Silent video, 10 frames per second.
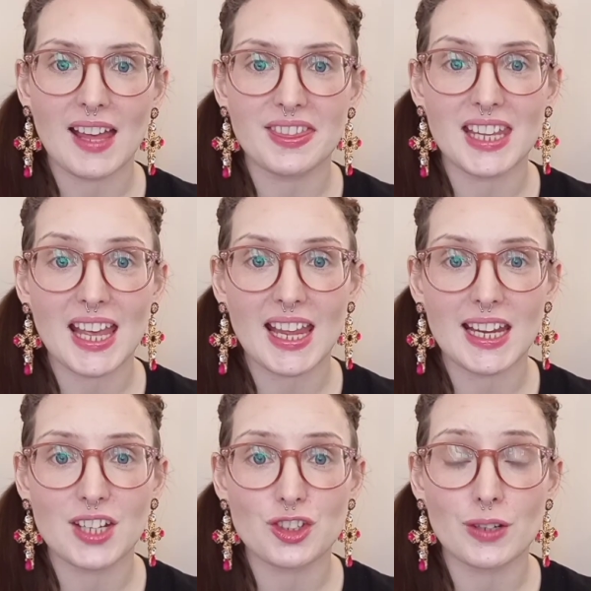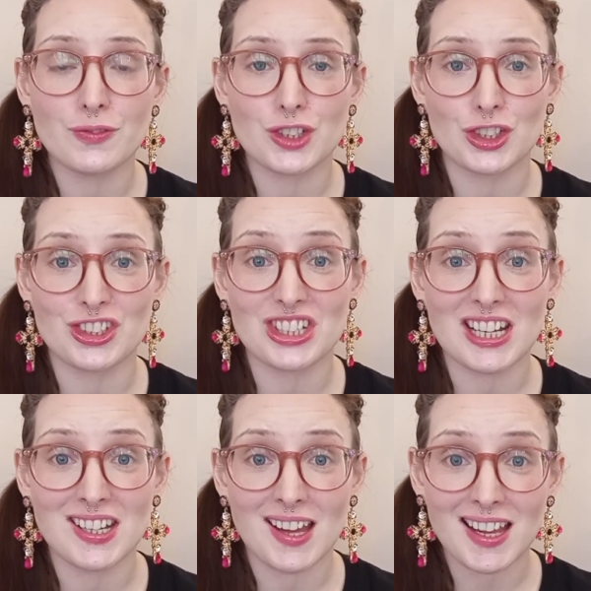At the age of
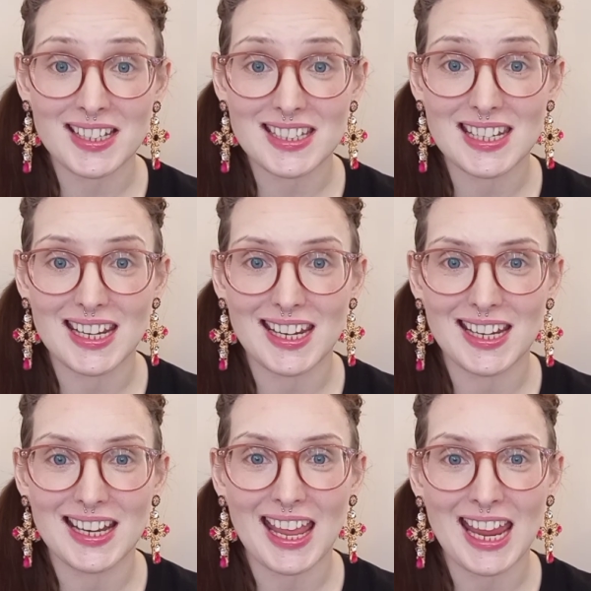just 19,